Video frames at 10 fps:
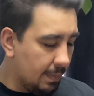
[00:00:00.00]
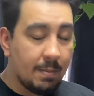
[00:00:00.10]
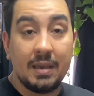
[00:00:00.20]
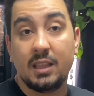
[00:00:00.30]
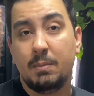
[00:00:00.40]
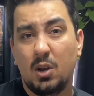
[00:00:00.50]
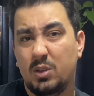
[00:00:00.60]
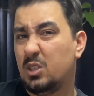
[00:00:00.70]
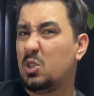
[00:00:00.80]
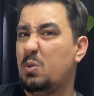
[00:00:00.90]
Maybe in the male
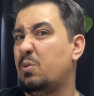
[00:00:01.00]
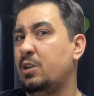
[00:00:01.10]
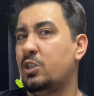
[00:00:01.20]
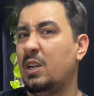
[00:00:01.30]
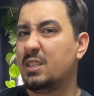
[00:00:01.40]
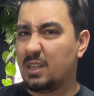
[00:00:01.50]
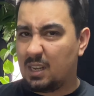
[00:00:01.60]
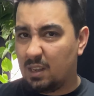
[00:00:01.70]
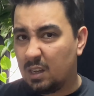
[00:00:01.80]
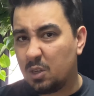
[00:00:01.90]
he's a Super Enchi, that's a
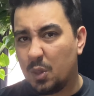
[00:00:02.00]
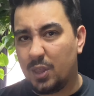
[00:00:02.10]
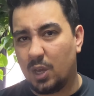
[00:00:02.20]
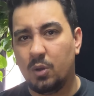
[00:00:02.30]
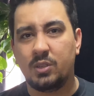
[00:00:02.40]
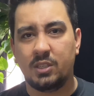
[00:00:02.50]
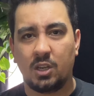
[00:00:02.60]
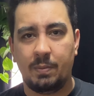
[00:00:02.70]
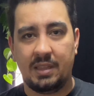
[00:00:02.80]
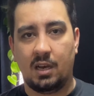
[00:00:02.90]
clown. I don't think OD is
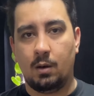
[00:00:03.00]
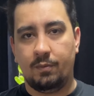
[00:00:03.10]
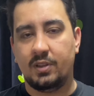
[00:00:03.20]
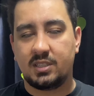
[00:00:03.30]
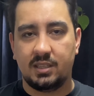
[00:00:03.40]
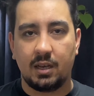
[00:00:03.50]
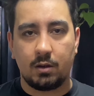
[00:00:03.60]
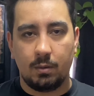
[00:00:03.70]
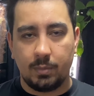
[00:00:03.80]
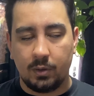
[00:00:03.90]
going to be that obvious in that
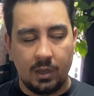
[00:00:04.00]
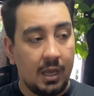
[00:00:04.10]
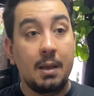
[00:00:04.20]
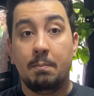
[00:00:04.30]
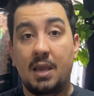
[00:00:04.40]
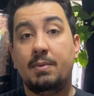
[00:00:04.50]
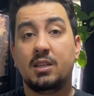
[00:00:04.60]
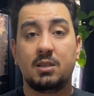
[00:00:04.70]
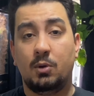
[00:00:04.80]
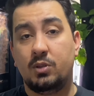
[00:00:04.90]
combo. Maybe there's
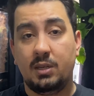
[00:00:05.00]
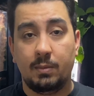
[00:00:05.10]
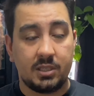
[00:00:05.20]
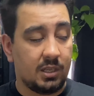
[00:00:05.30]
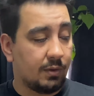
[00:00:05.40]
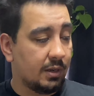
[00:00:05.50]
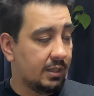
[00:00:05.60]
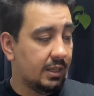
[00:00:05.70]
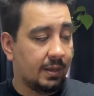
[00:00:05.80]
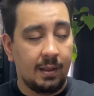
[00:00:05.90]
some OD messing around
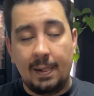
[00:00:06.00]
in here.